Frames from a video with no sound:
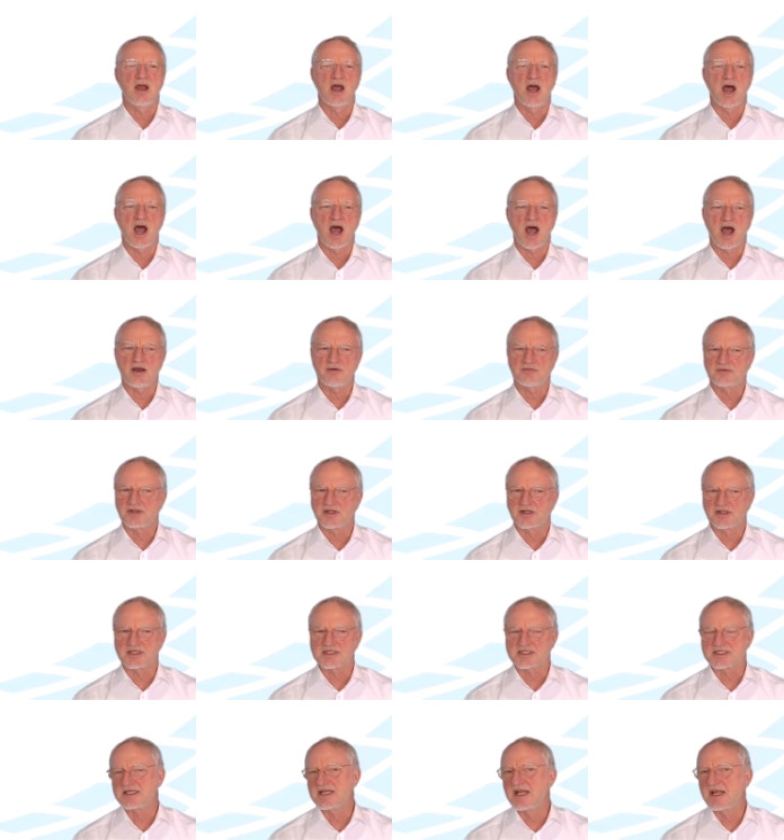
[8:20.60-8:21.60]
After the
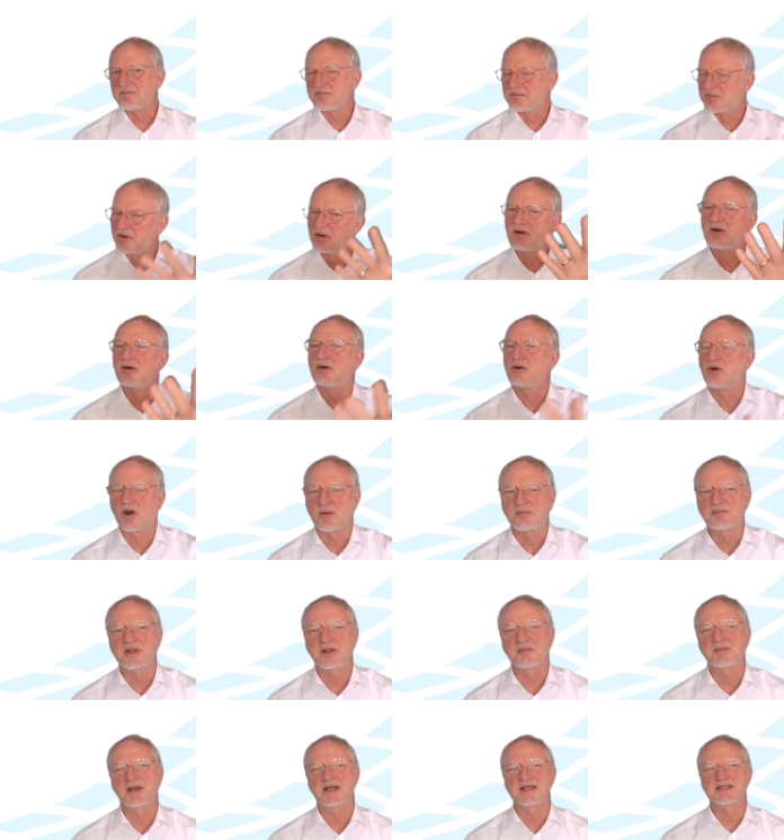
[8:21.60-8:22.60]
slip
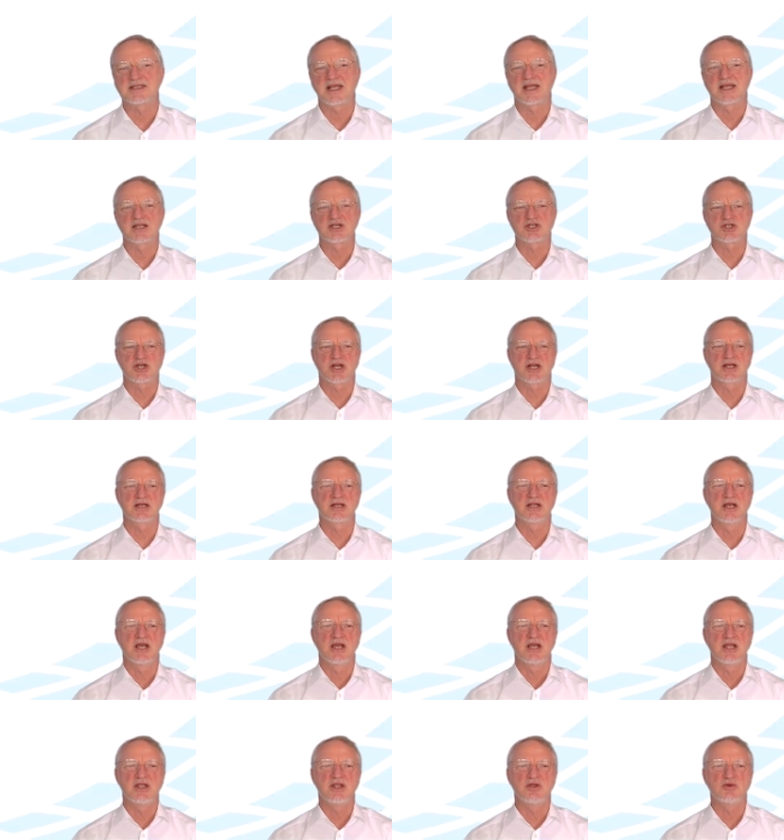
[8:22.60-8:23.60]
optimization,
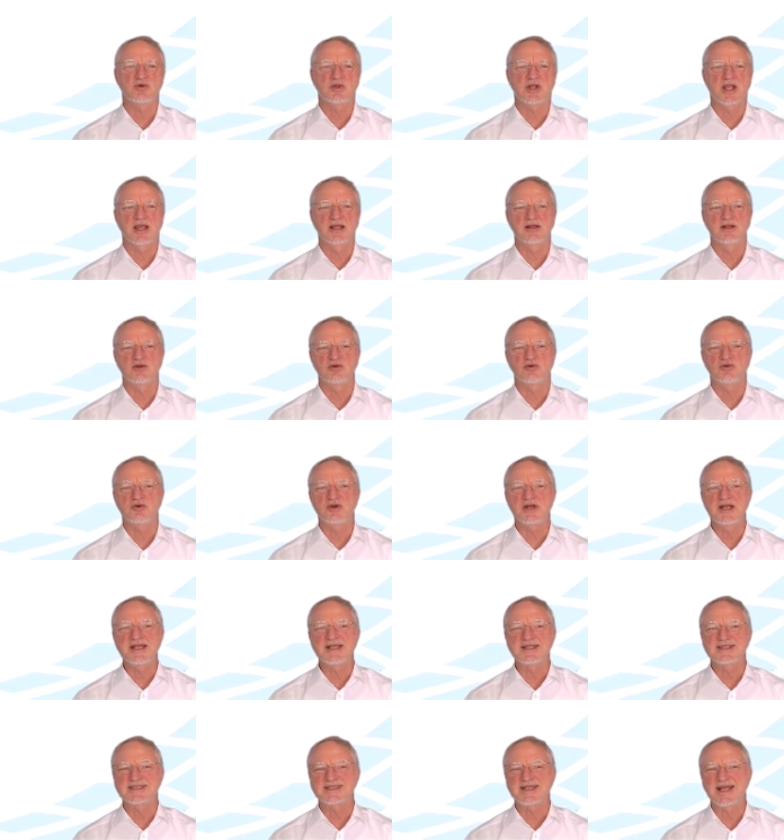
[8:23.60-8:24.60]
you can
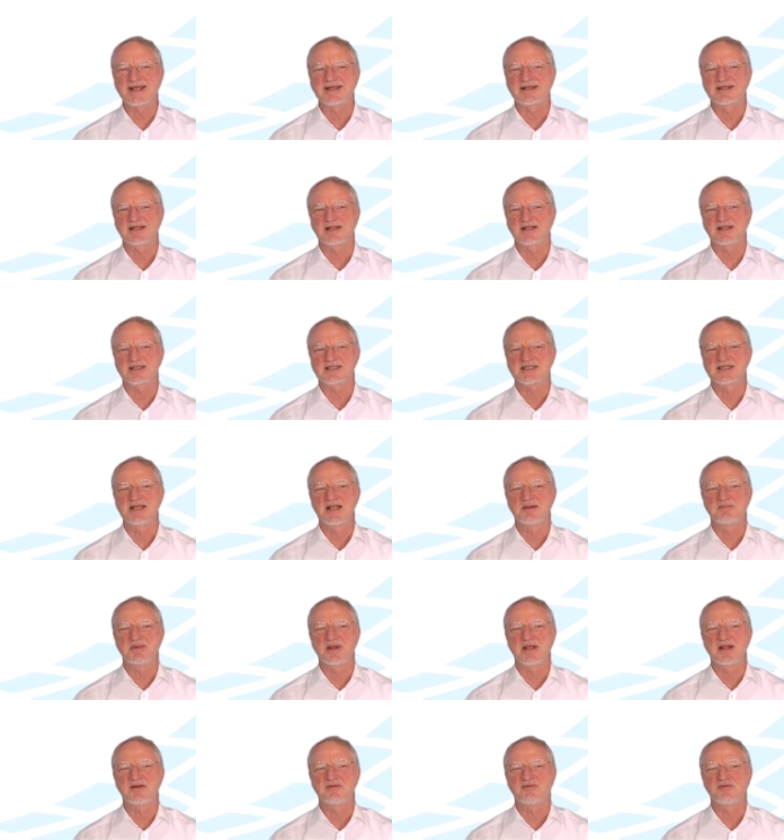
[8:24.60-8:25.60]
reset the slip
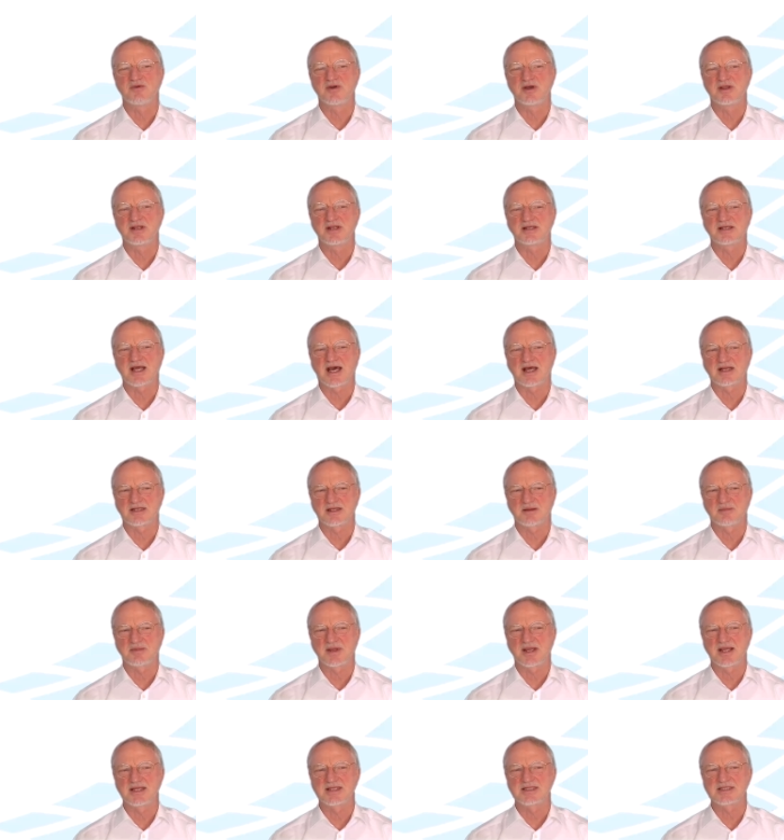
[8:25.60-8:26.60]
info in the
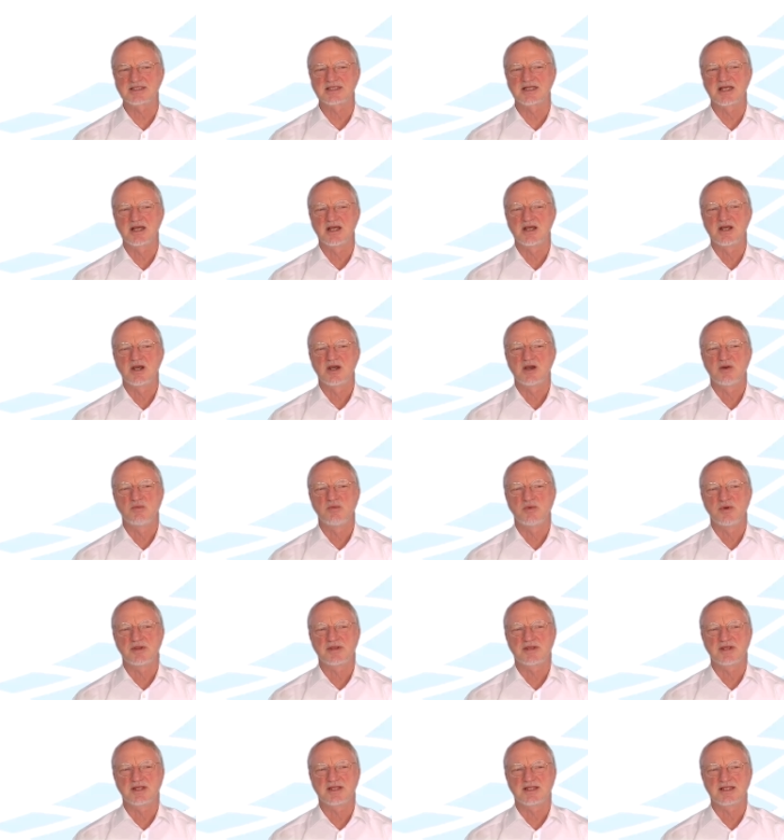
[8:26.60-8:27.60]
database
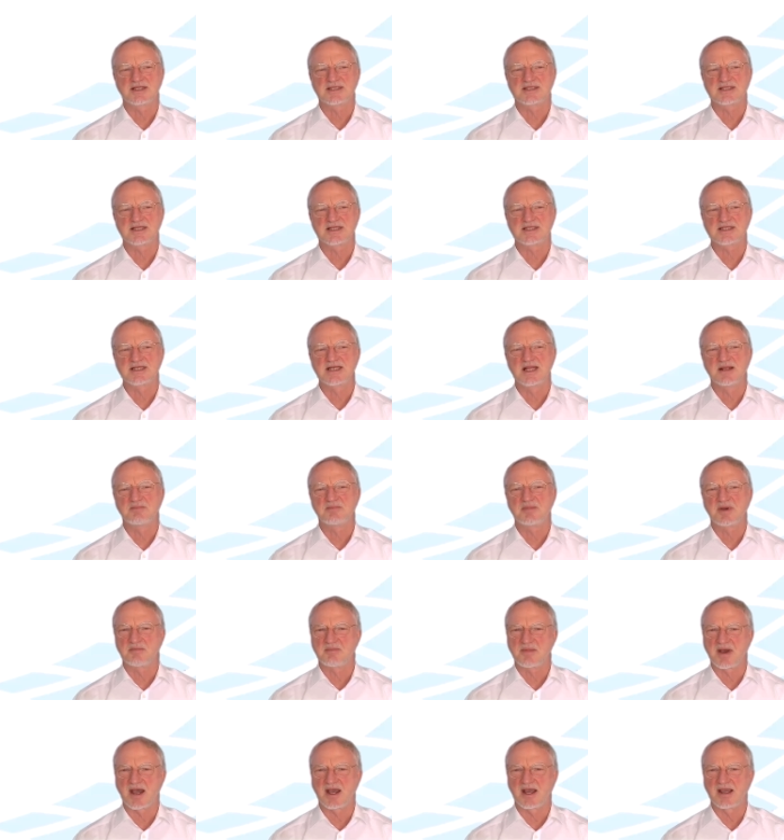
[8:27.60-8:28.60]
with this slip
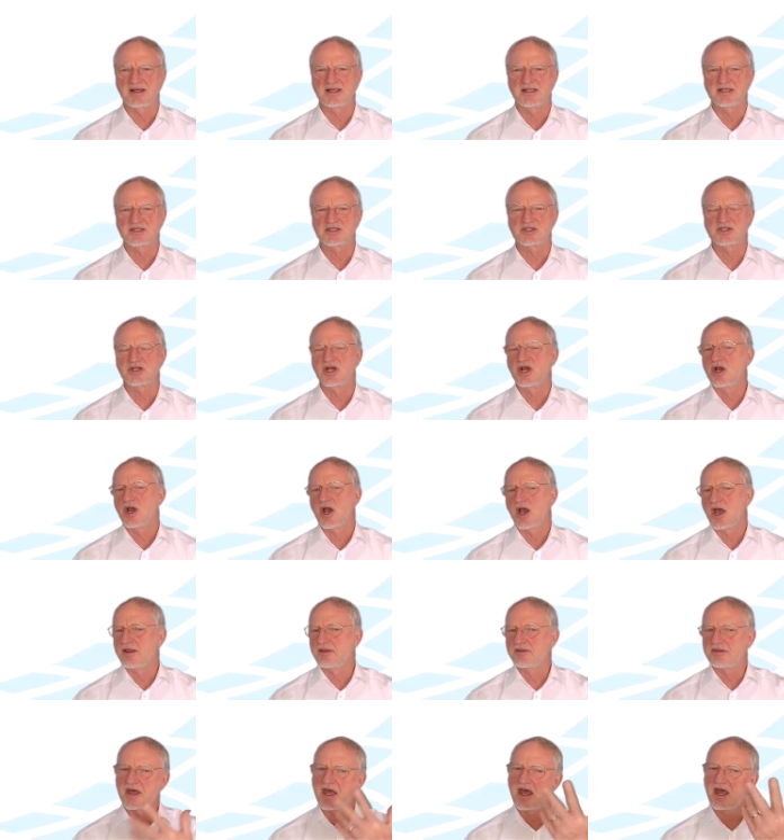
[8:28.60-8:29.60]
minus
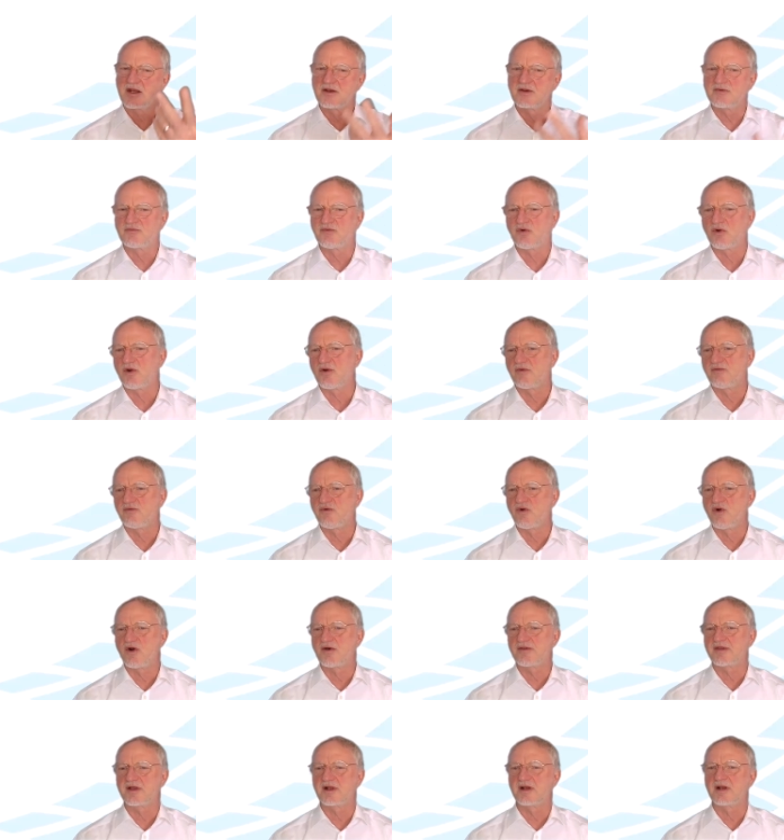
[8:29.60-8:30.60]
and then for
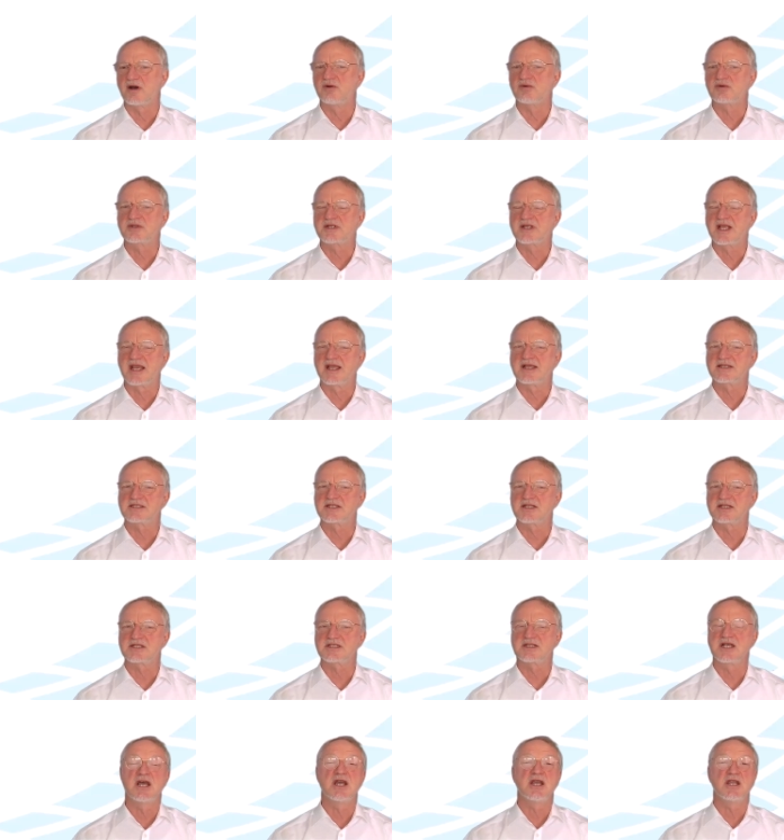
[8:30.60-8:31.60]
further load
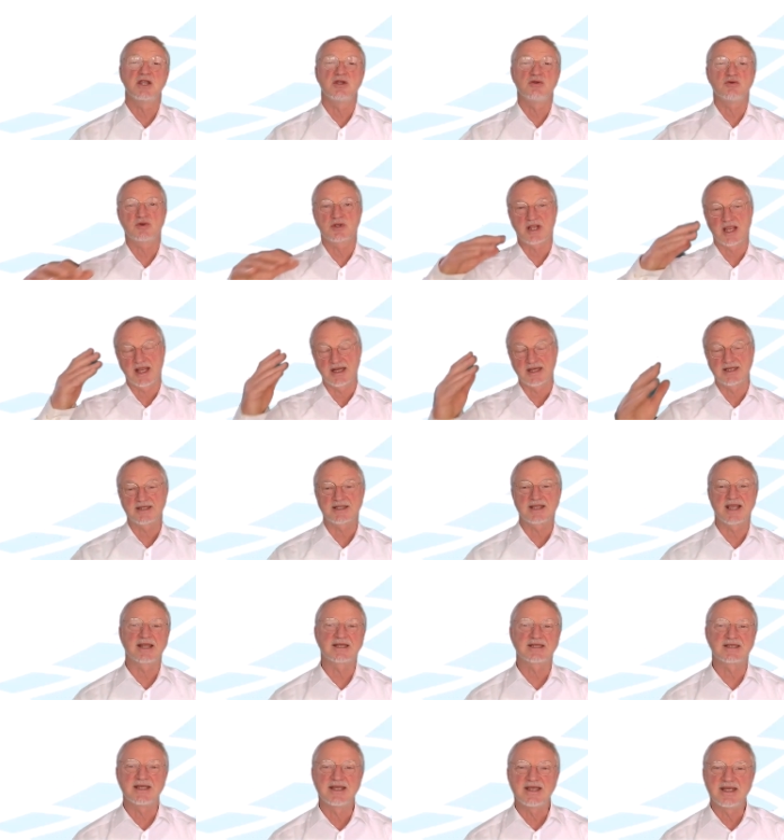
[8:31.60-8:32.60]
cases you can
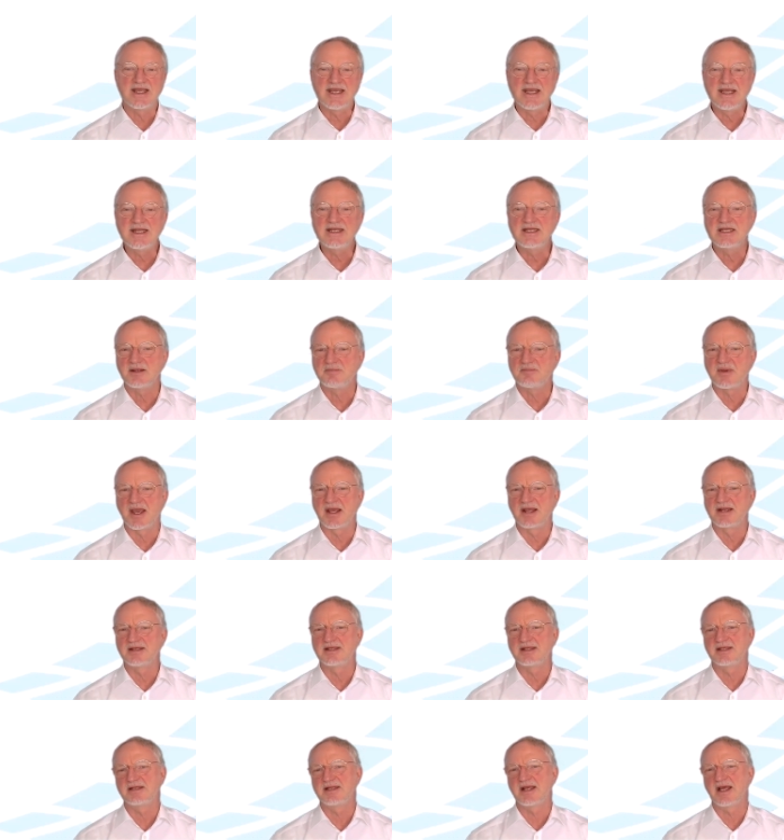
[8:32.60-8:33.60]
get
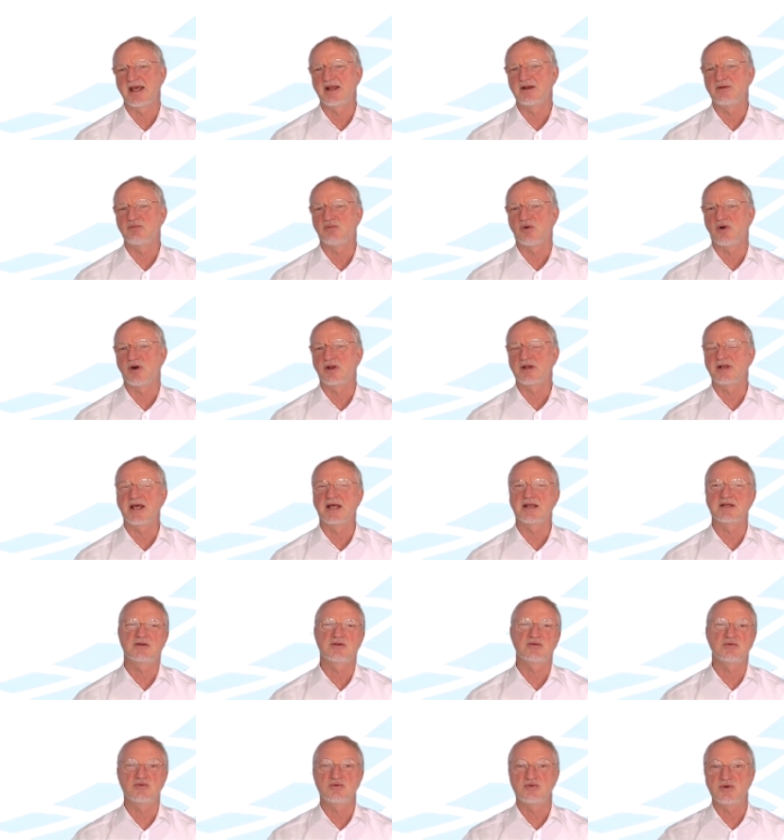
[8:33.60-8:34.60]
independent and 1 and
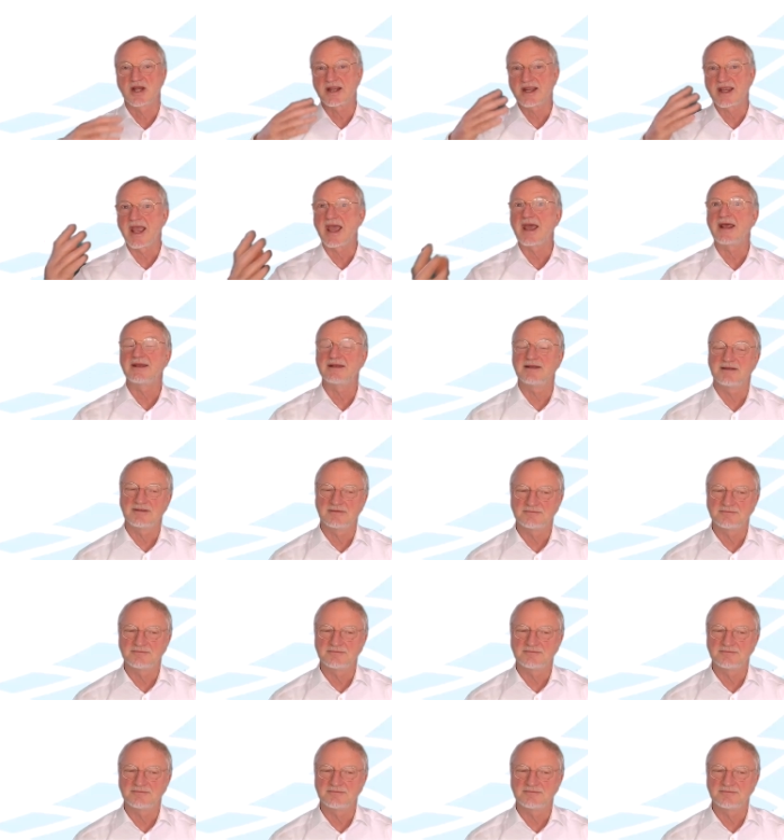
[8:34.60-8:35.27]
2 again.